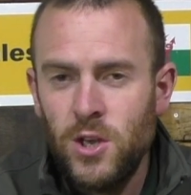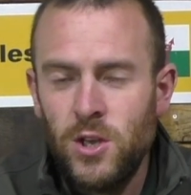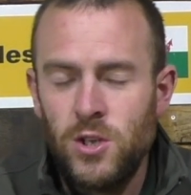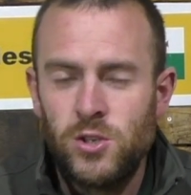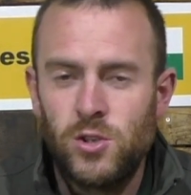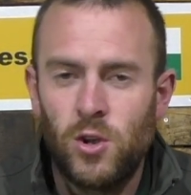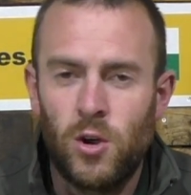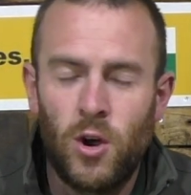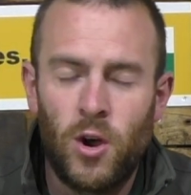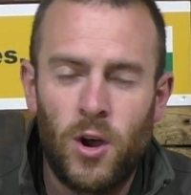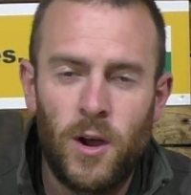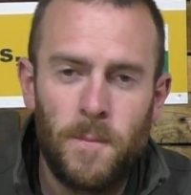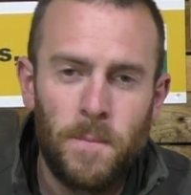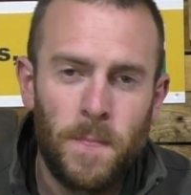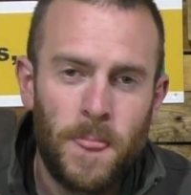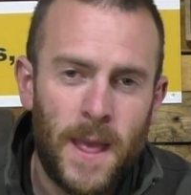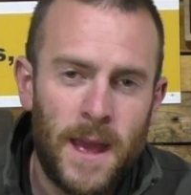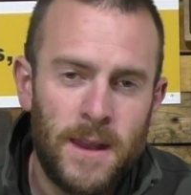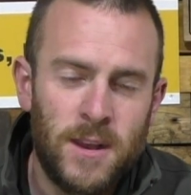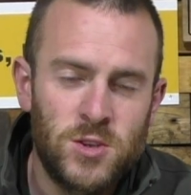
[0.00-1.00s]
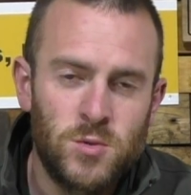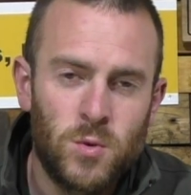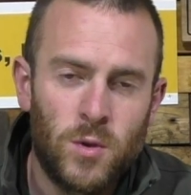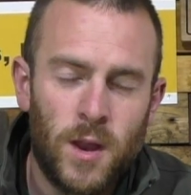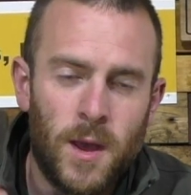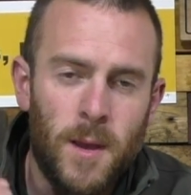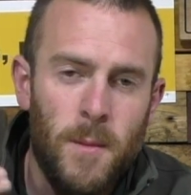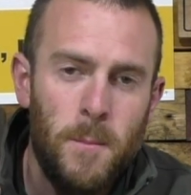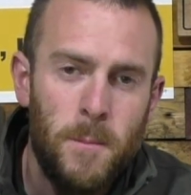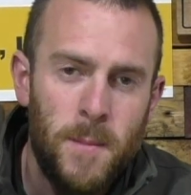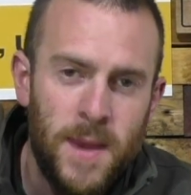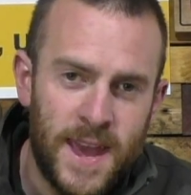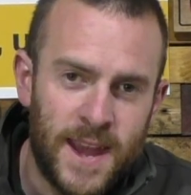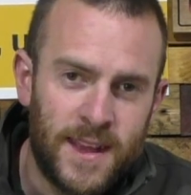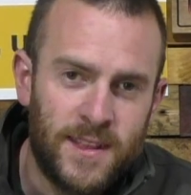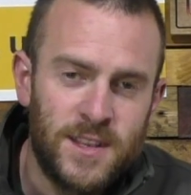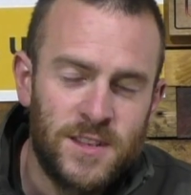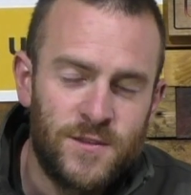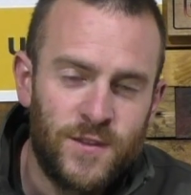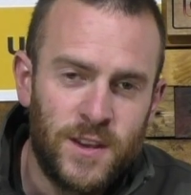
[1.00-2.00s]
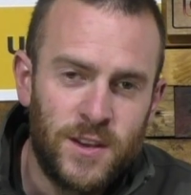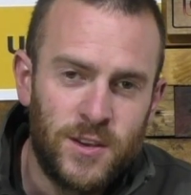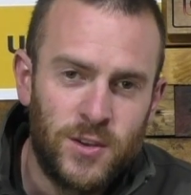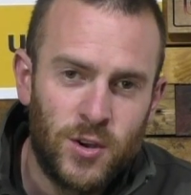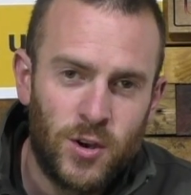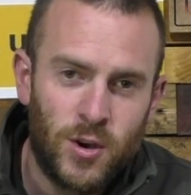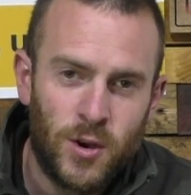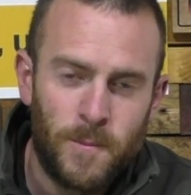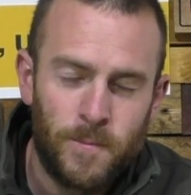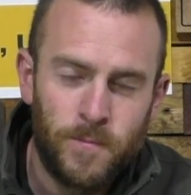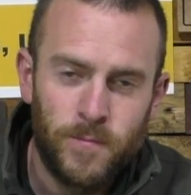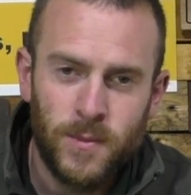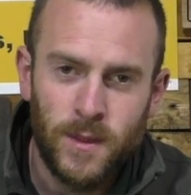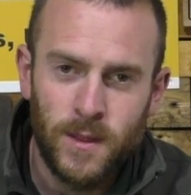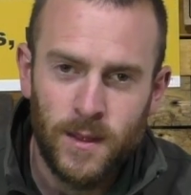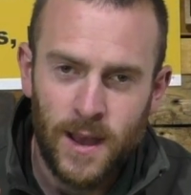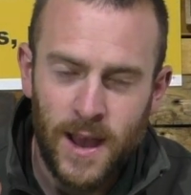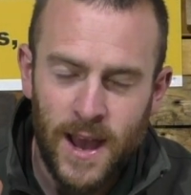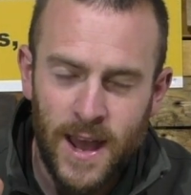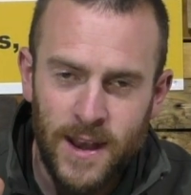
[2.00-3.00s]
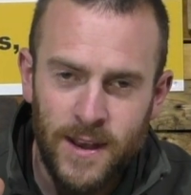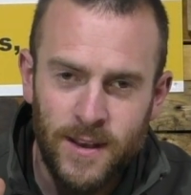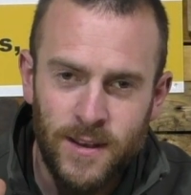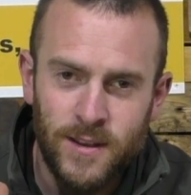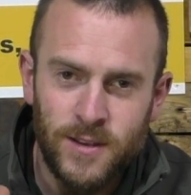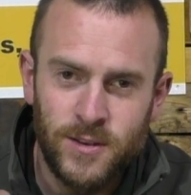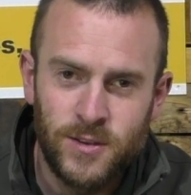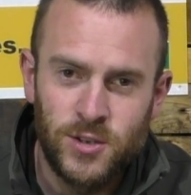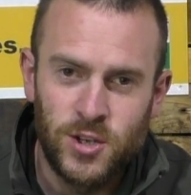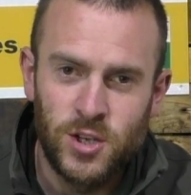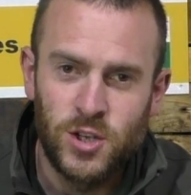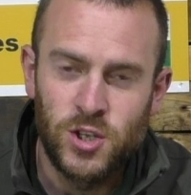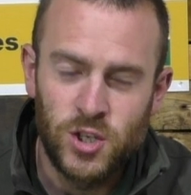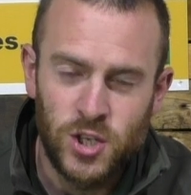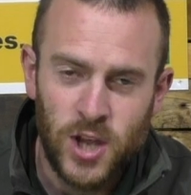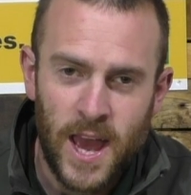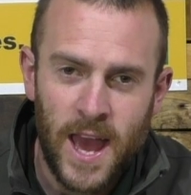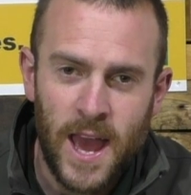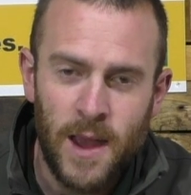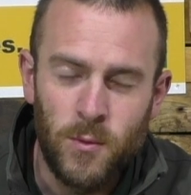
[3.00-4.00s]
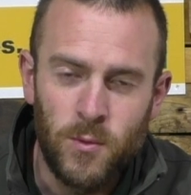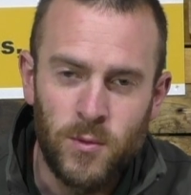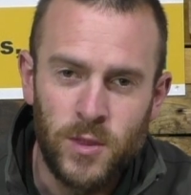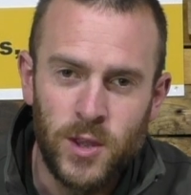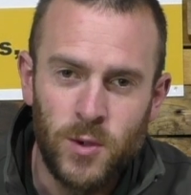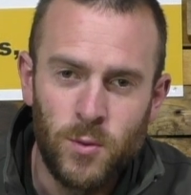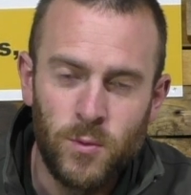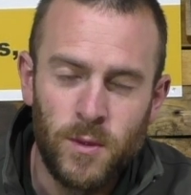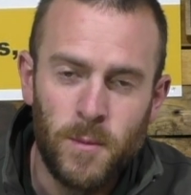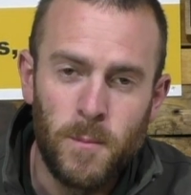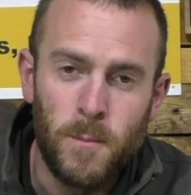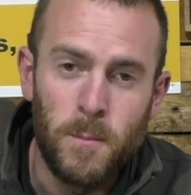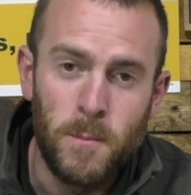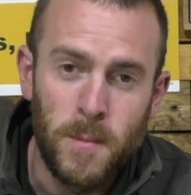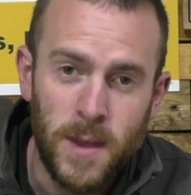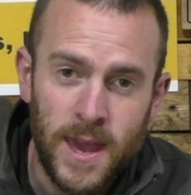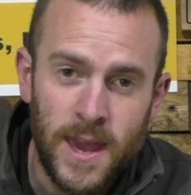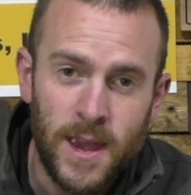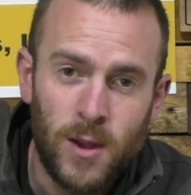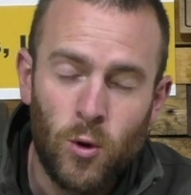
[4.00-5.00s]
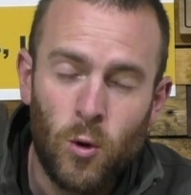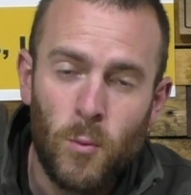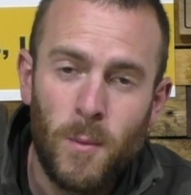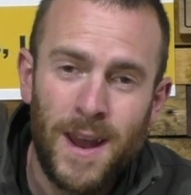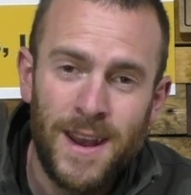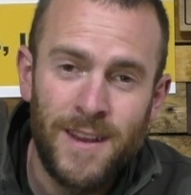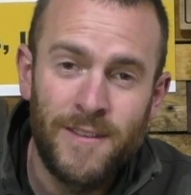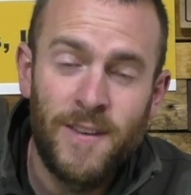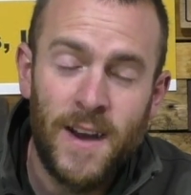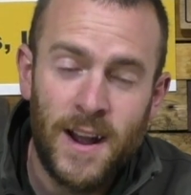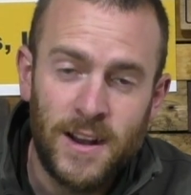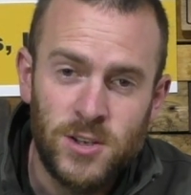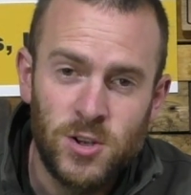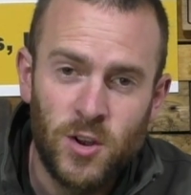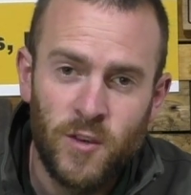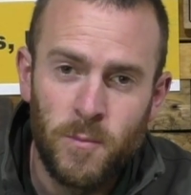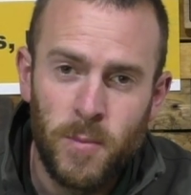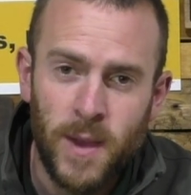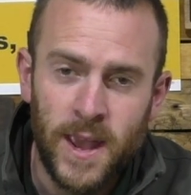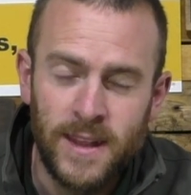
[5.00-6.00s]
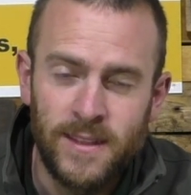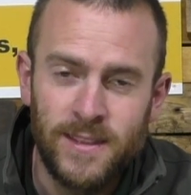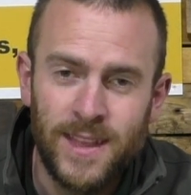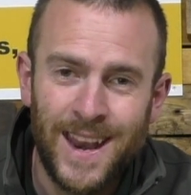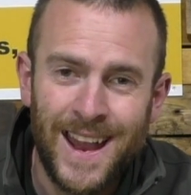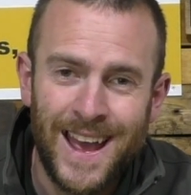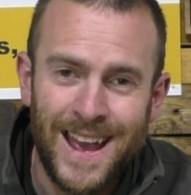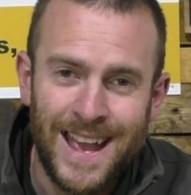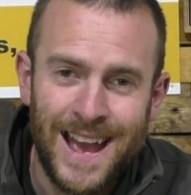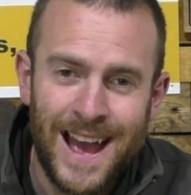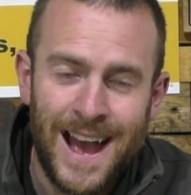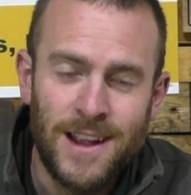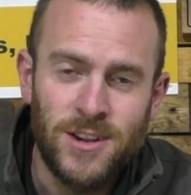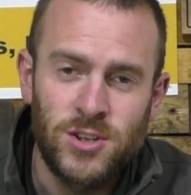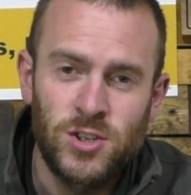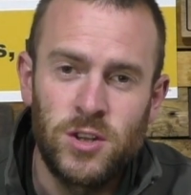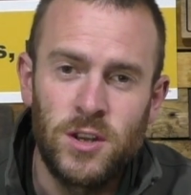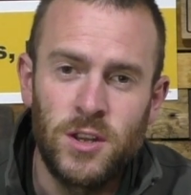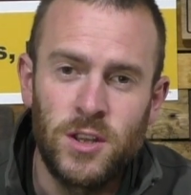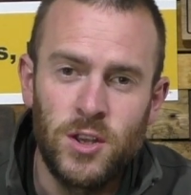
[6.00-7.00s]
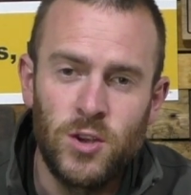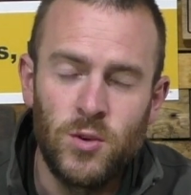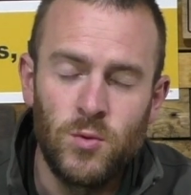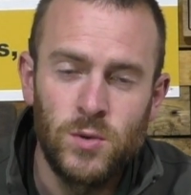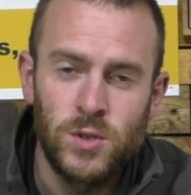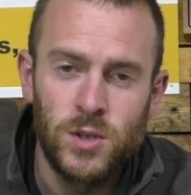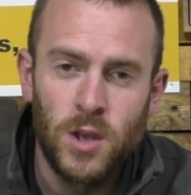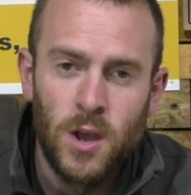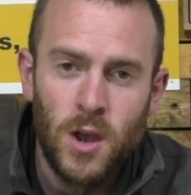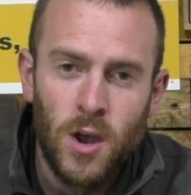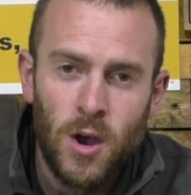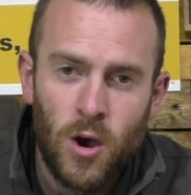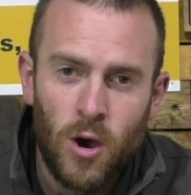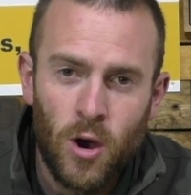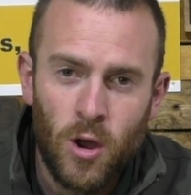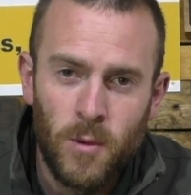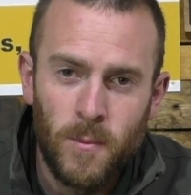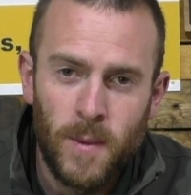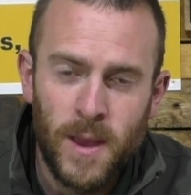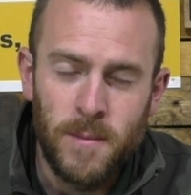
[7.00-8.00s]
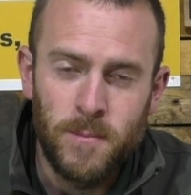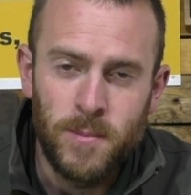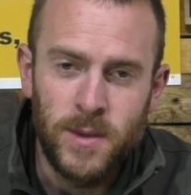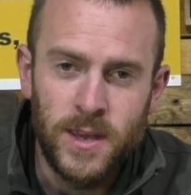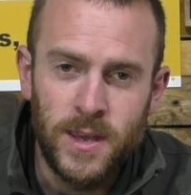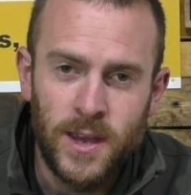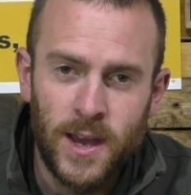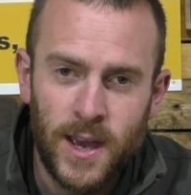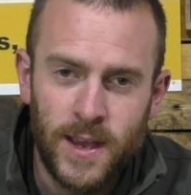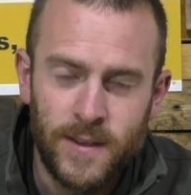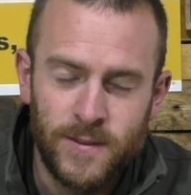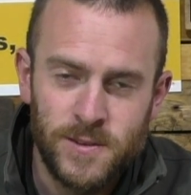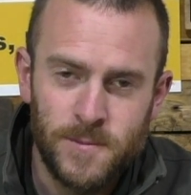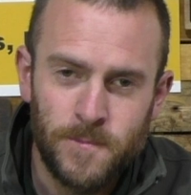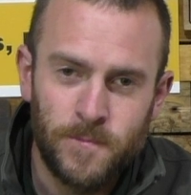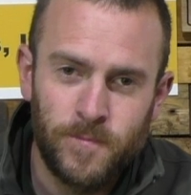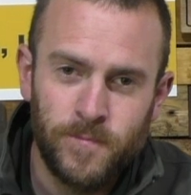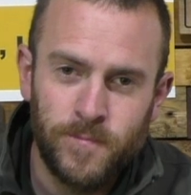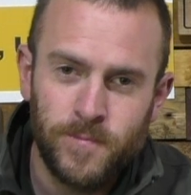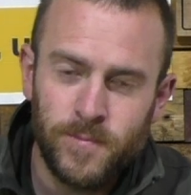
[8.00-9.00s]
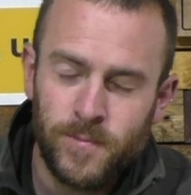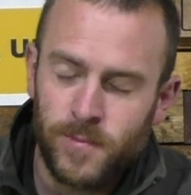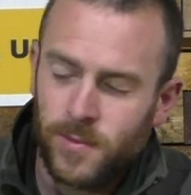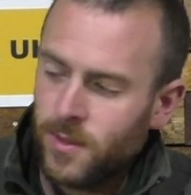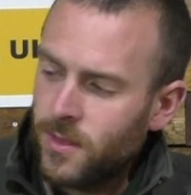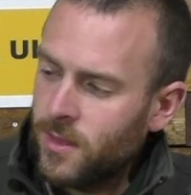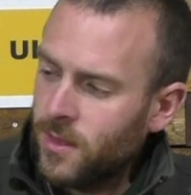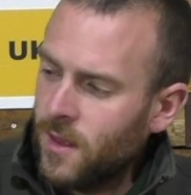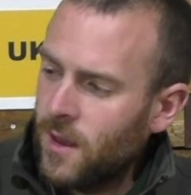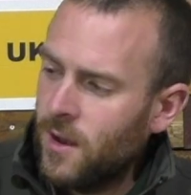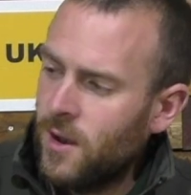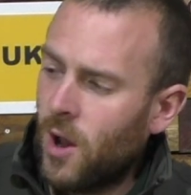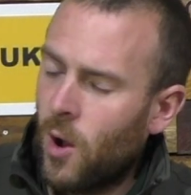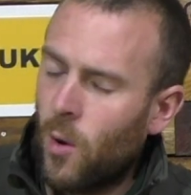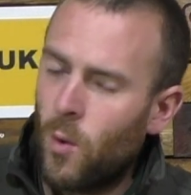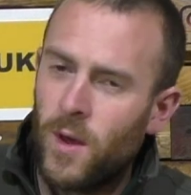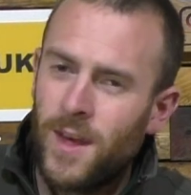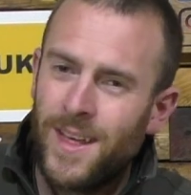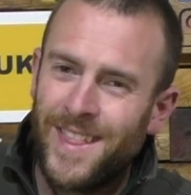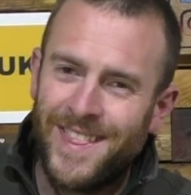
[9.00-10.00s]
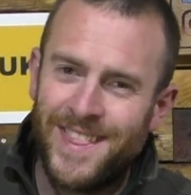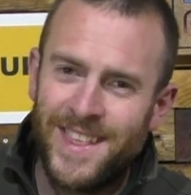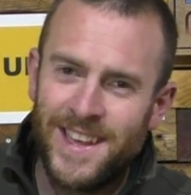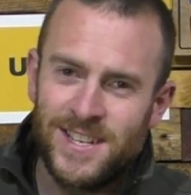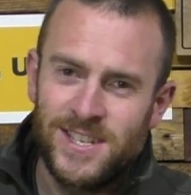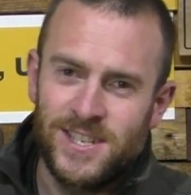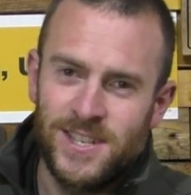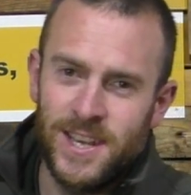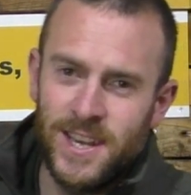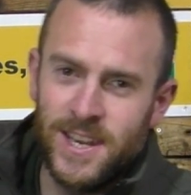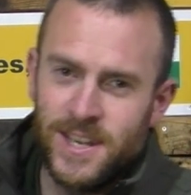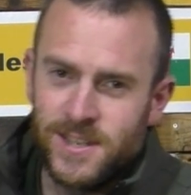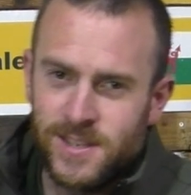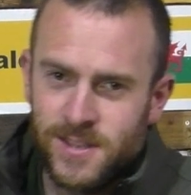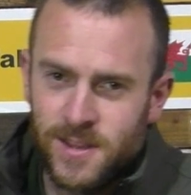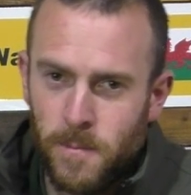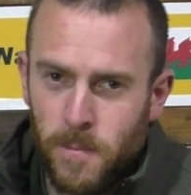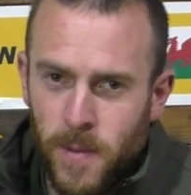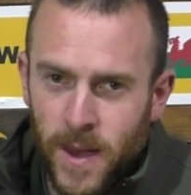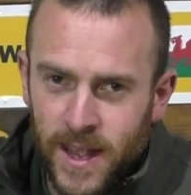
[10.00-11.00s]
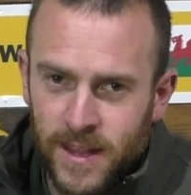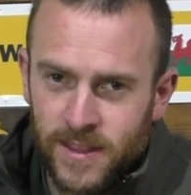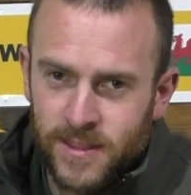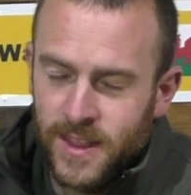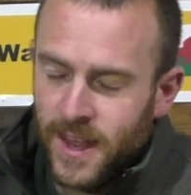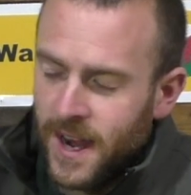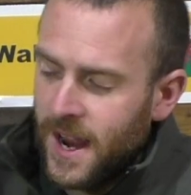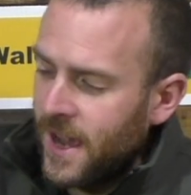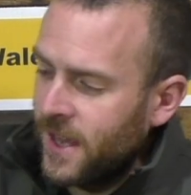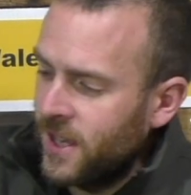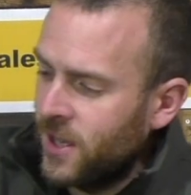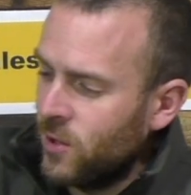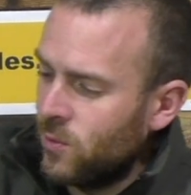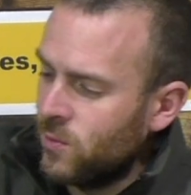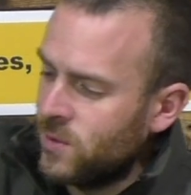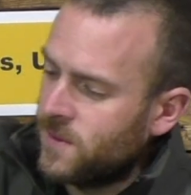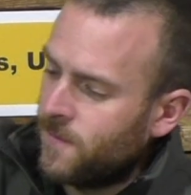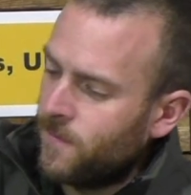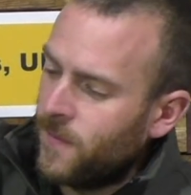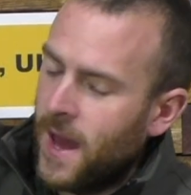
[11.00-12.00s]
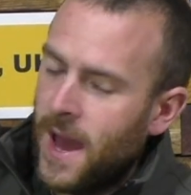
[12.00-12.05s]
So I just want to make this video and to share with you the make or manufacture of paint that I actually use on my beehives. Now, this is the paint that I use.